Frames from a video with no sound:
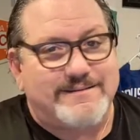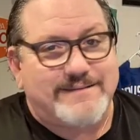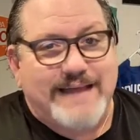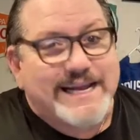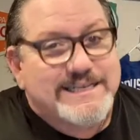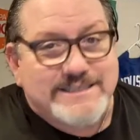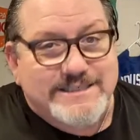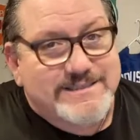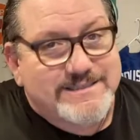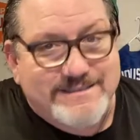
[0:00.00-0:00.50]

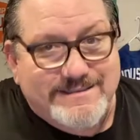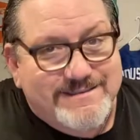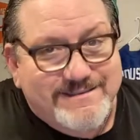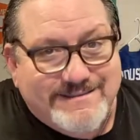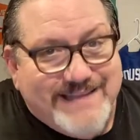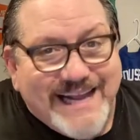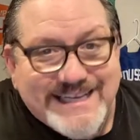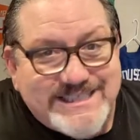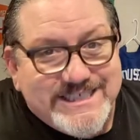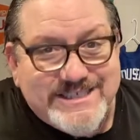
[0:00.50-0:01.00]
That's
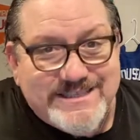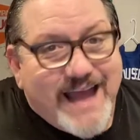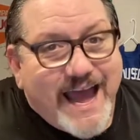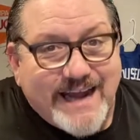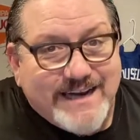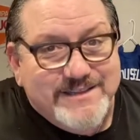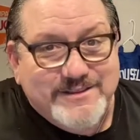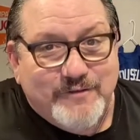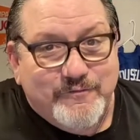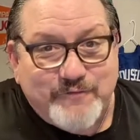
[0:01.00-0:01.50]
that's
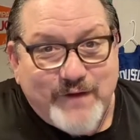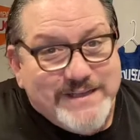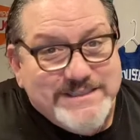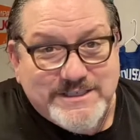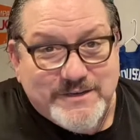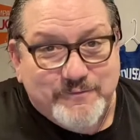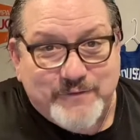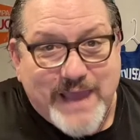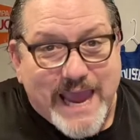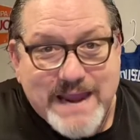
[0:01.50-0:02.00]
not a
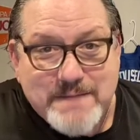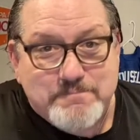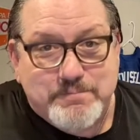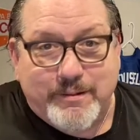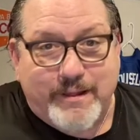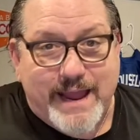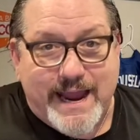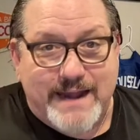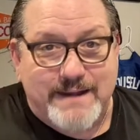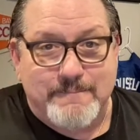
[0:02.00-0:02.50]
defensive game
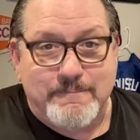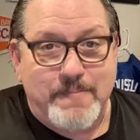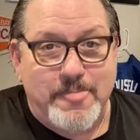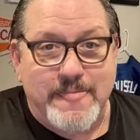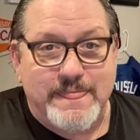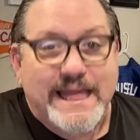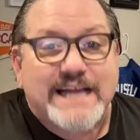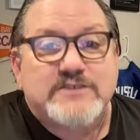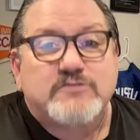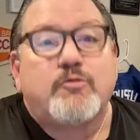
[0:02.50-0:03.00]
plan.
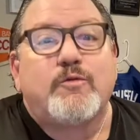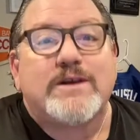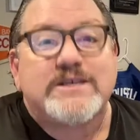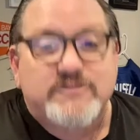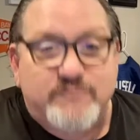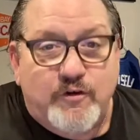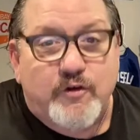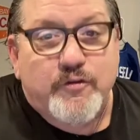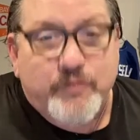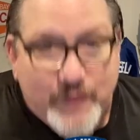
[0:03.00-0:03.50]
That's
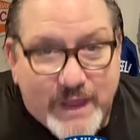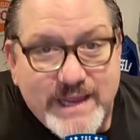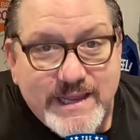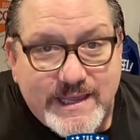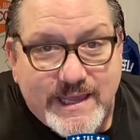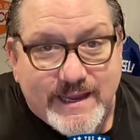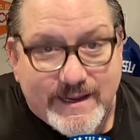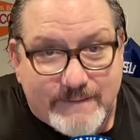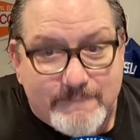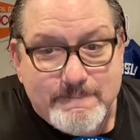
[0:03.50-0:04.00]
wishful
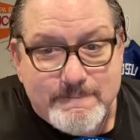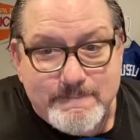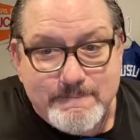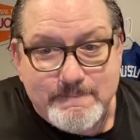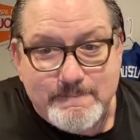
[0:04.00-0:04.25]
thinking.